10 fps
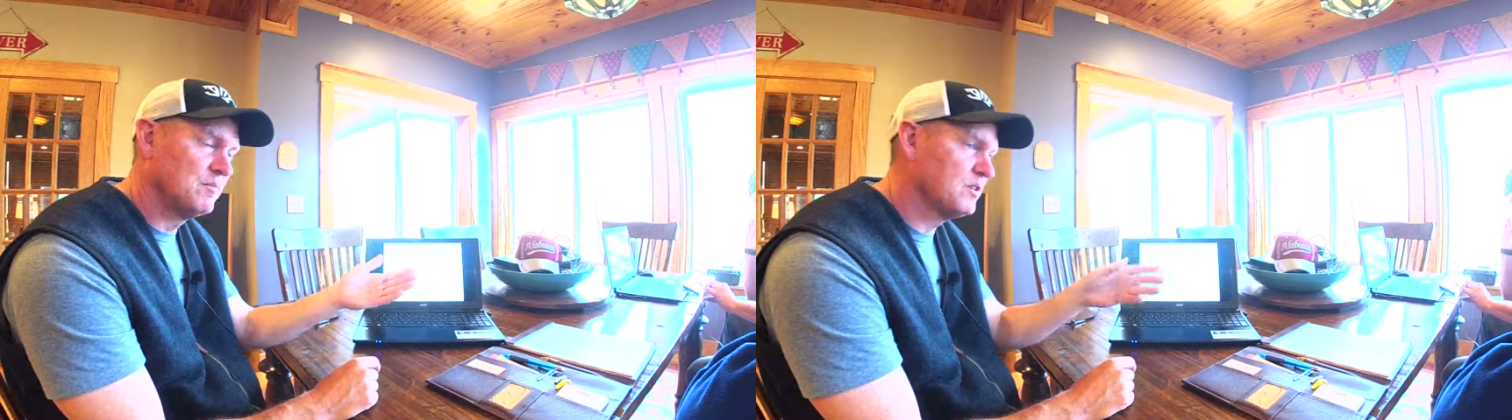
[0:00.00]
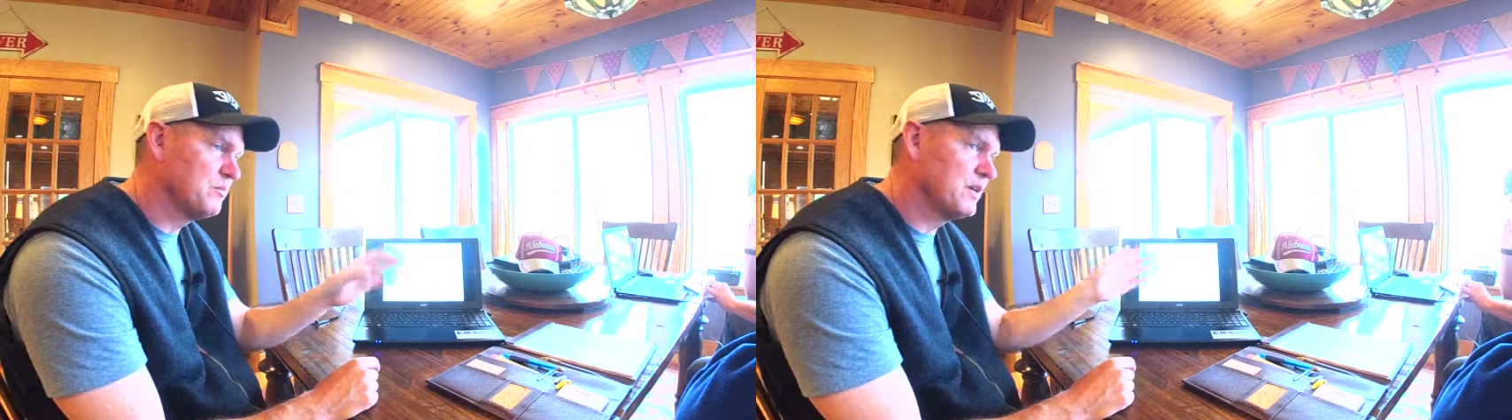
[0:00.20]

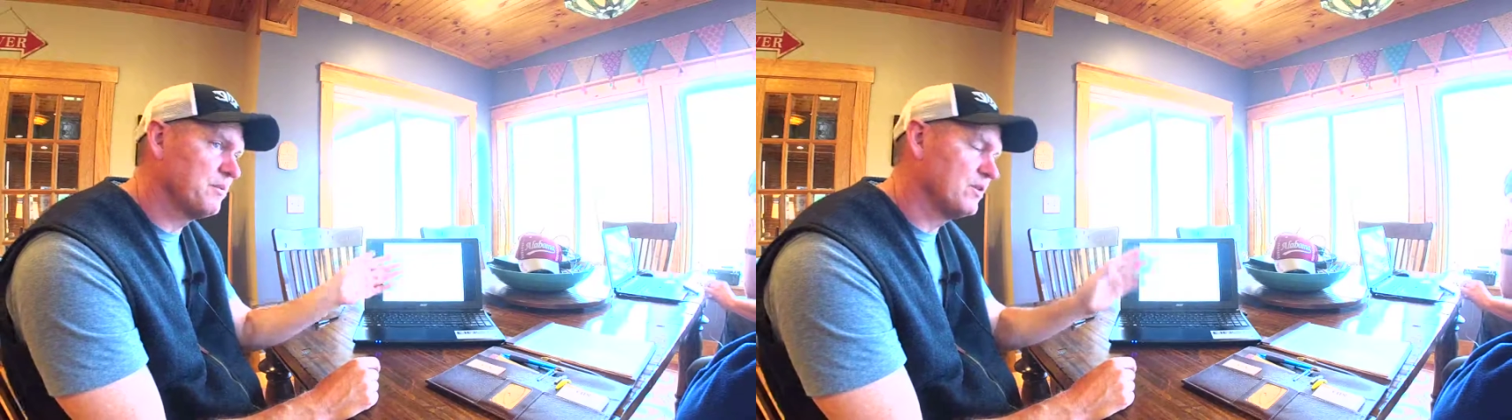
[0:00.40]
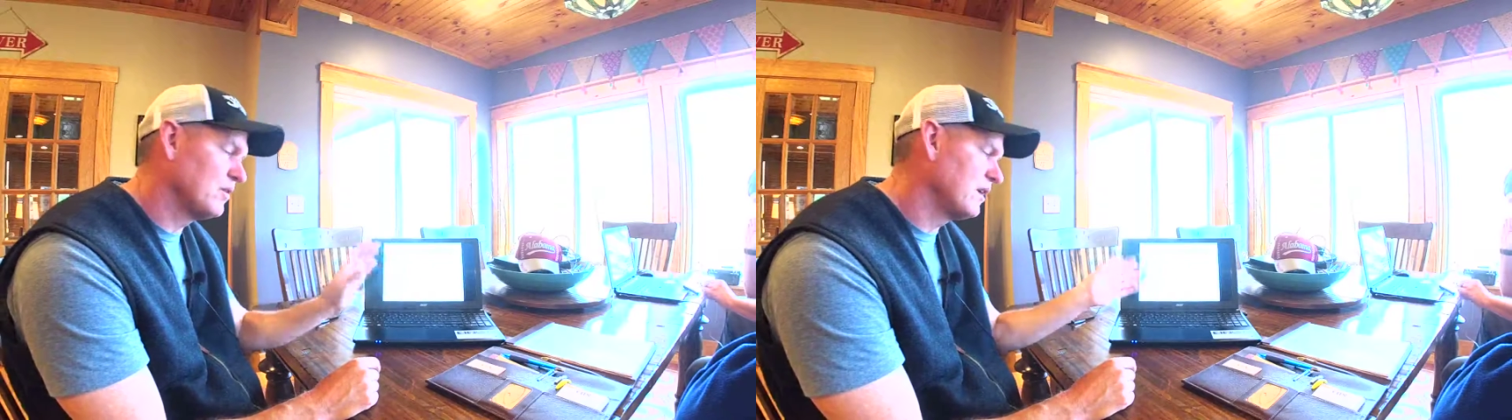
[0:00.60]
Most
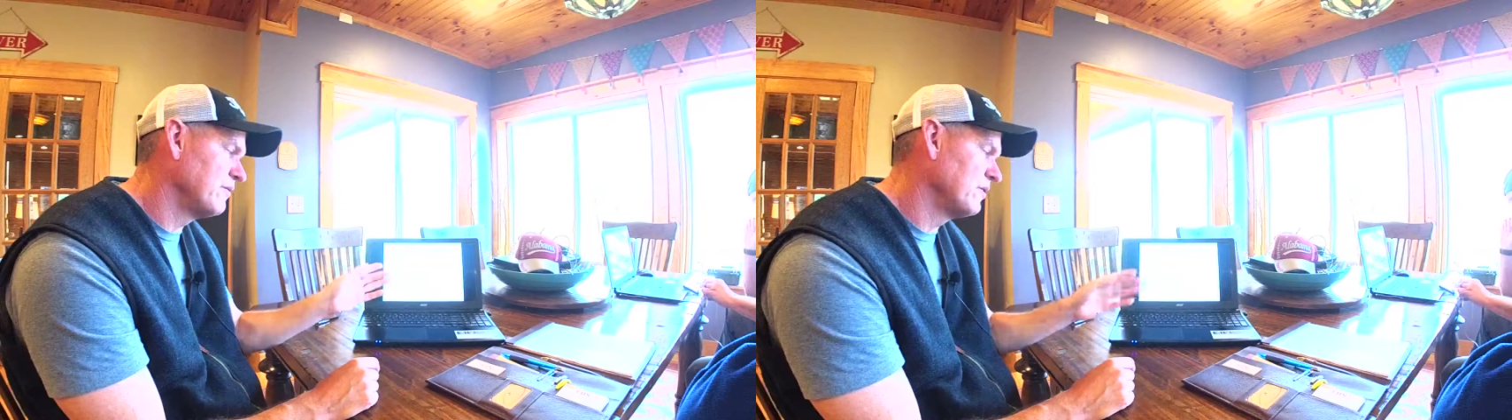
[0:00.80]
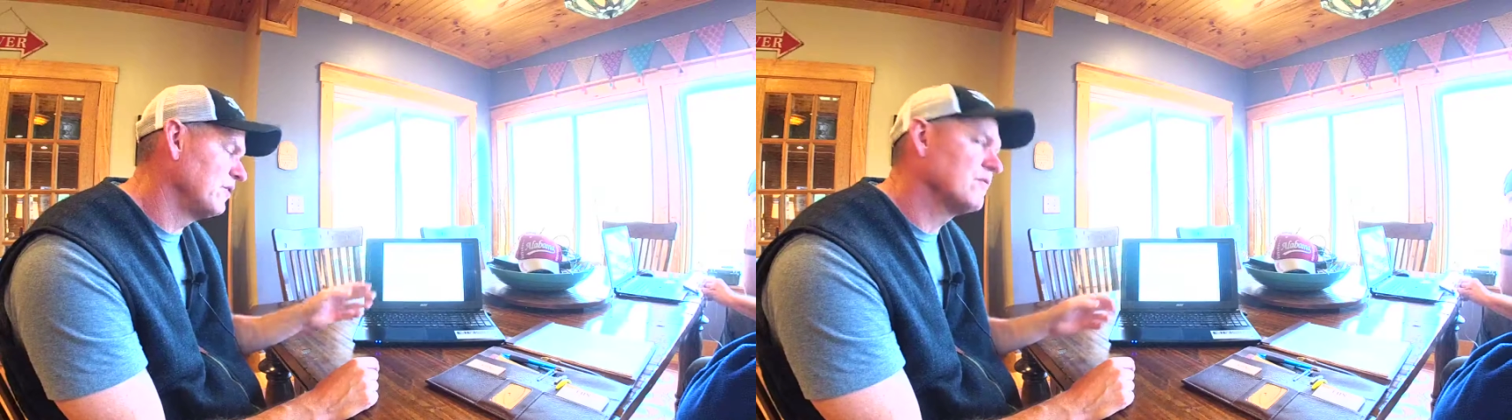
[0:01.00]
people don't
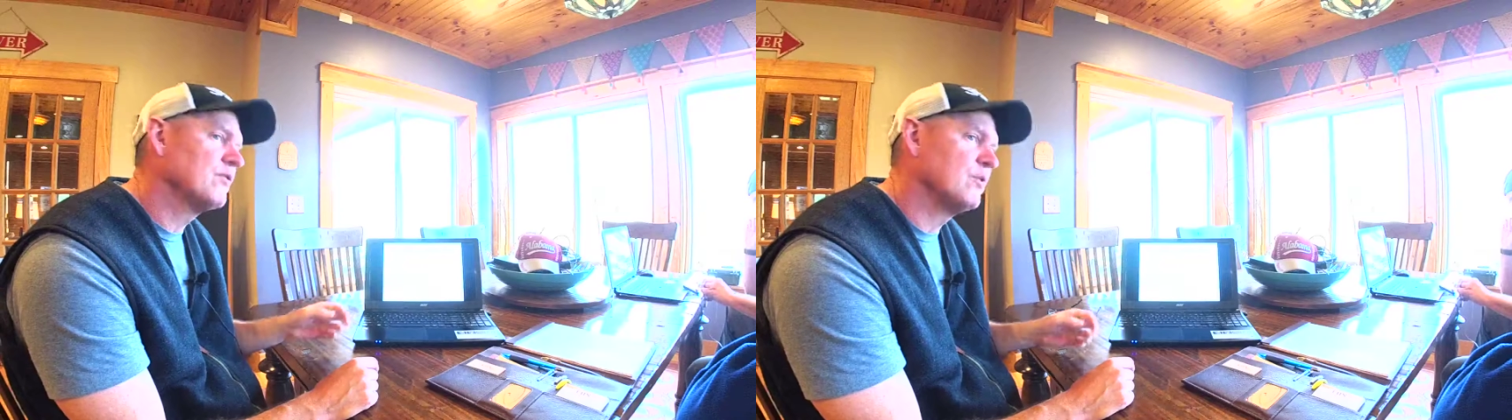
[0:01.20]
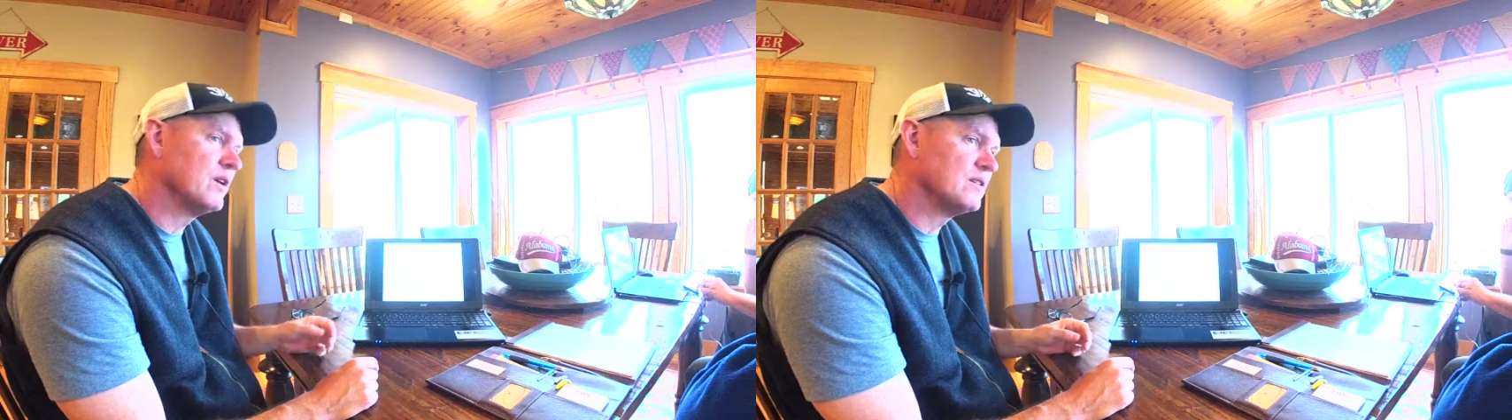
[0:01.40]
even look
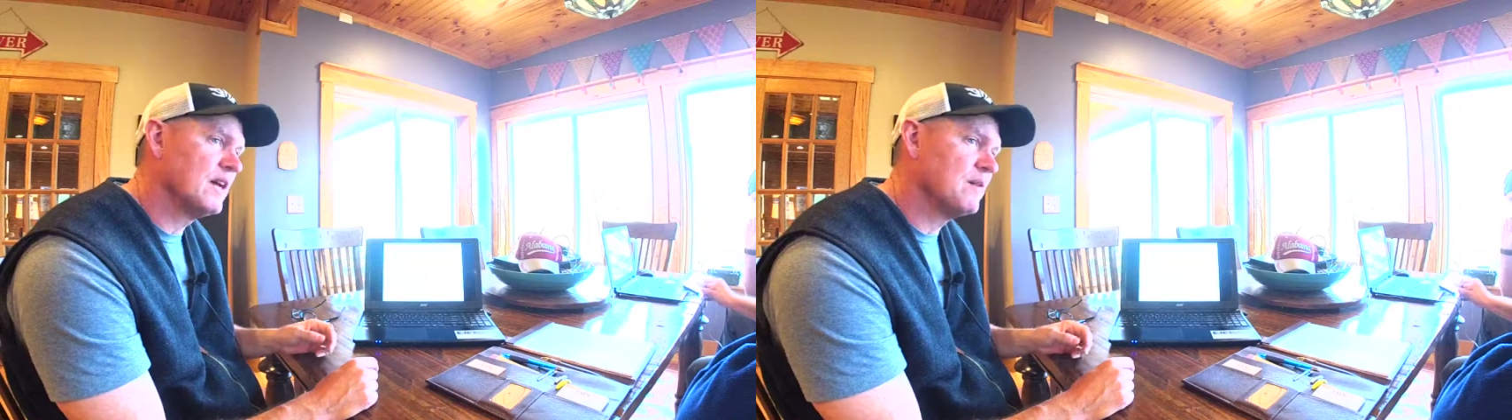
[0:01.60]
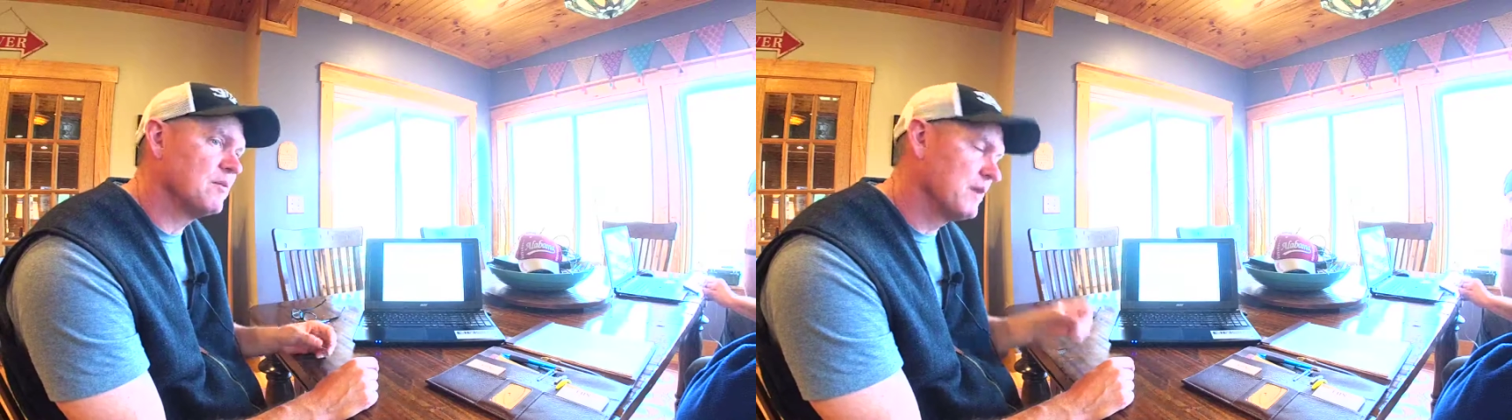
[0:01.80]
for when it's happening,